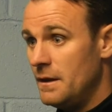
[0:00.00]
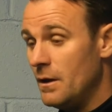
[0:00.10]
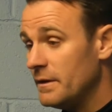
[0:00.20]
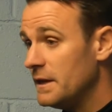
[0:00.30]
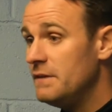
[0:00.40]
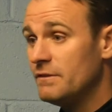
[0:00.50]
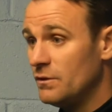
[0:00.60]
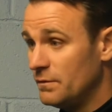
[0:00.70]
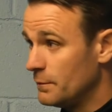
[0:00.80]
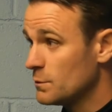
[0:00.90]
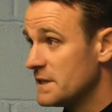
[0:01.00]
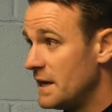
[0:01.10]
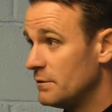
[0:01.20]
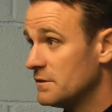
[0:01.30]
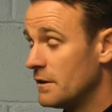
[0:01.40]
no, even in the first
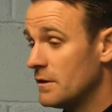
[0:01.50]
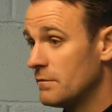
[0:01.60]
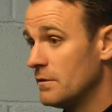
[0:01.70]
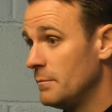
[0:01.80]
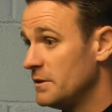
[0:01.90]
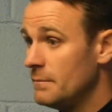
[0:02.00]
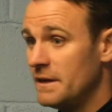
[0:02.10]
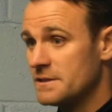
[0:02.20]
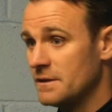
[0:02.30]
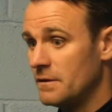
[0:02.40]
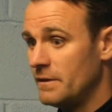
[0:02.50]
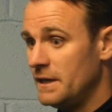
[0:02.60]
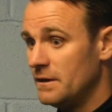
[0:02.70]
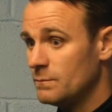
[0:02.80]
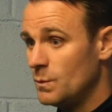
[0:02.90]
half, I thought overall, but you mentioned
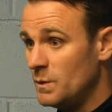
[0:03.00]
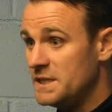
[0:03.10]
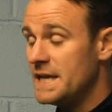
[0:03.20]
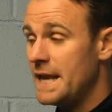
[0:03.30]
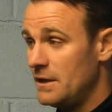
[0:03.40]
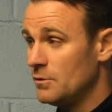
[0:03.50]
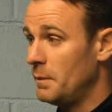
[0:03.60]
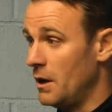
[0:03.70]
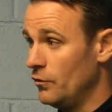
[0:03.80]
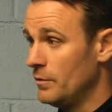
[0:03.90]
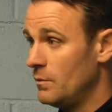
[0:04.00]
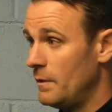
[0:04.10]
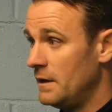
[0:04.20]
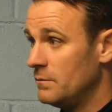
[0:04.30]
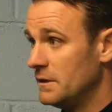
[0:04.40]
already, uh, we did end up blowing them
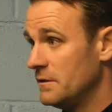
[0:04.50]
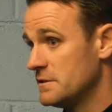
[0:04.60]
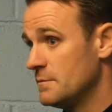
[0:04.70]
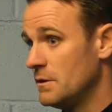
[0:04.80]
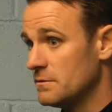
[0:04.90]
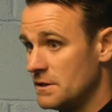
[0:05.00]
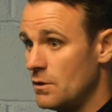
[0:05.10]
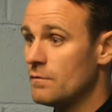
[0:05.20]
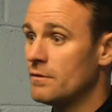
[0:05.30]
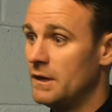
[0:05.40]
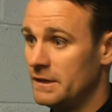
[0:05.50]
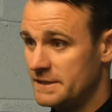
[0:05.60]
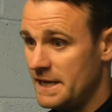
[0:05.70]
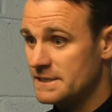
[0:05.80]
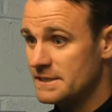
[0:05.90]
away with, I suppose, the overall
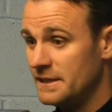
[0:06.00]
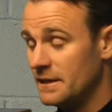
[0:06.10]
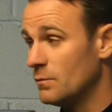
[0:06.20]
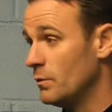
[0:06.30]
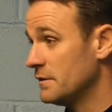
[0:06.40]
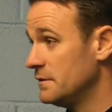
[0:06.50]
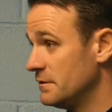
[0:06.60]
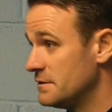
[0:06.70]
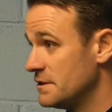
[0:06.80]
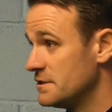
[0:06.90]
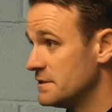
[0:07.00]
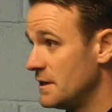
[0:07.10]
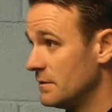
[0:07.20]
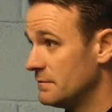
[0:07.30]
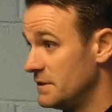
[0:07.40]
intensity and the one or two decisions
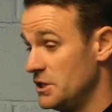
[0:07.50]
that